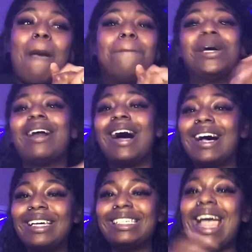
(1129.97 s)
But
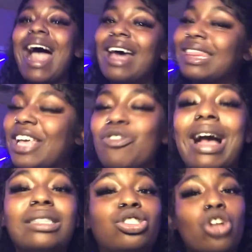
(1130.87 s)
yeah, thank you
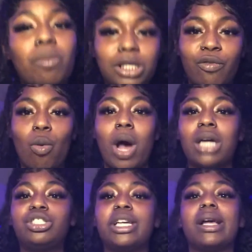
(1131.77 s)
guys so much for
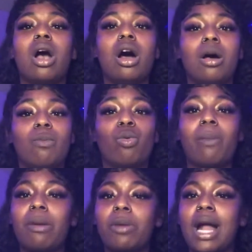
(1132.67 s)
watching.
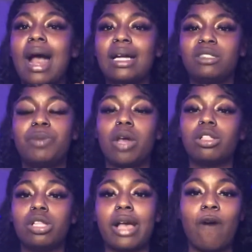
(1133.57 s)
Remember guys, be on
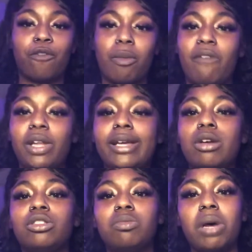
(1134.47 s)
the lookout for my
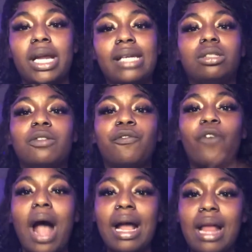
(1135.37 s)
videos Mondays and
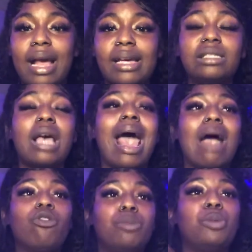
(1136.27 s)
Fridays.
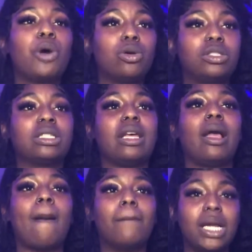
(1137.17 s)
I will be
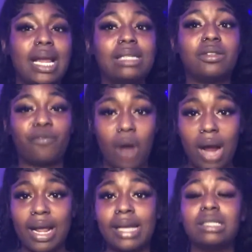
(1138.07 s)
posting Mondays and
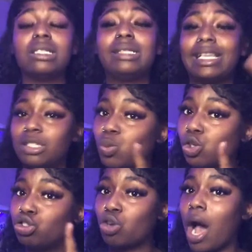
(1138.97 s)
Fridays. This
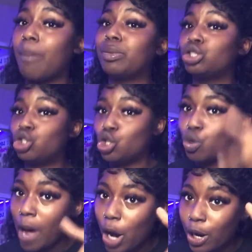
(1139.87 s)
will drop
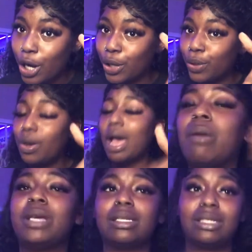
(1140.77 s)
tomorrow
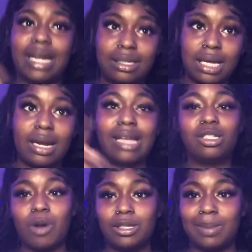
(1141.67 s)
because today's Sunday and
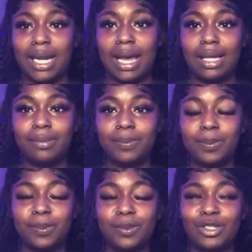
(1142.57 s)
tomorrow's Monday.
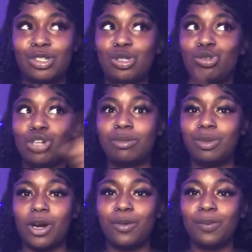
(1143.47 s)
So this will drop
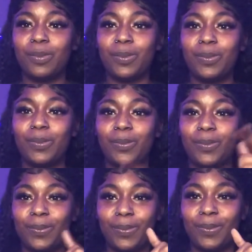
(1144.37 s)
tomorrow.
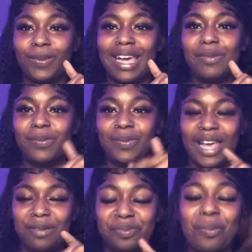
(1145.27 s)
Okay.
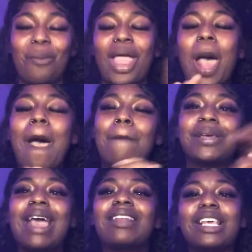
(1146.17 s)

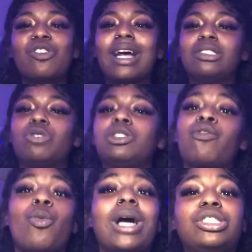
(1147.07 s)
But yeah, thank you guys so much
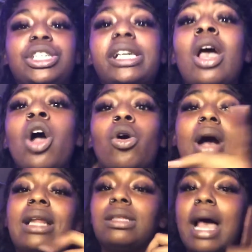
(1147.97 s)
for watching. Go
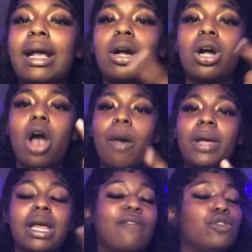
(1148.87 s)
ahead and like,
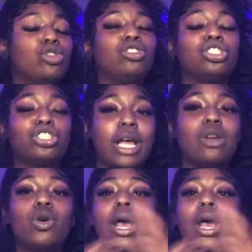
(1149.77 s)
comment, and if you're new to the channel,